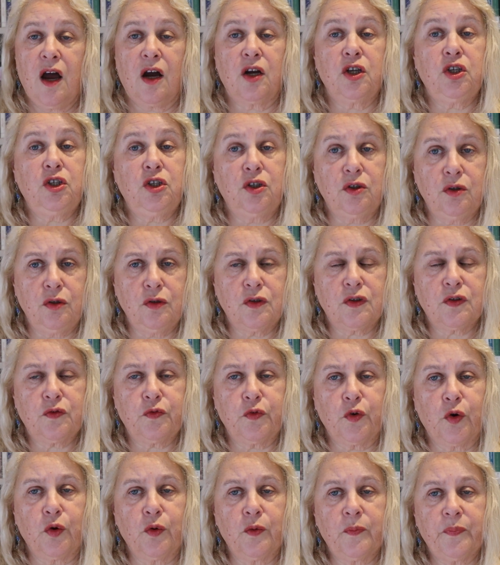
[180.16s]
are
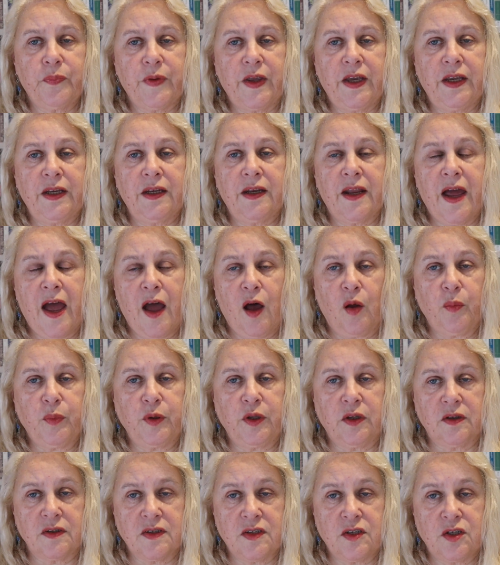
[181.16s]
useful in
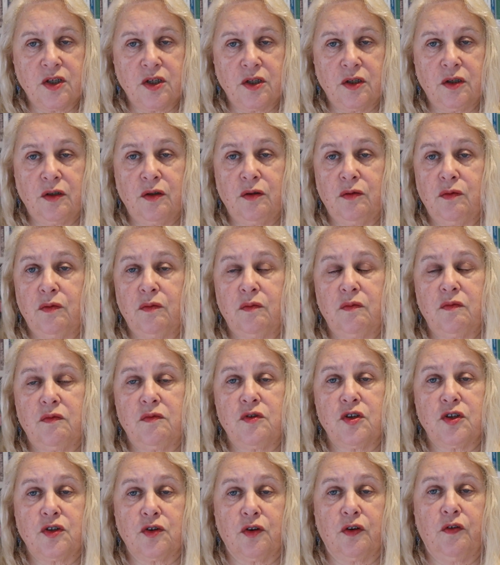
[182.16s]
helping us to,
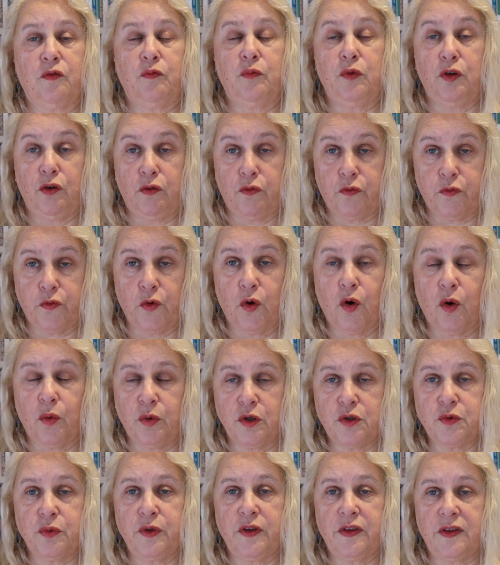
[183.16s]
to sort of move
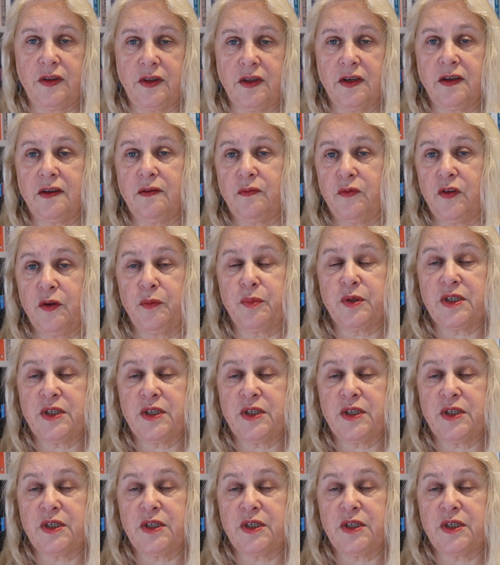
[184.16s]
forward with the, the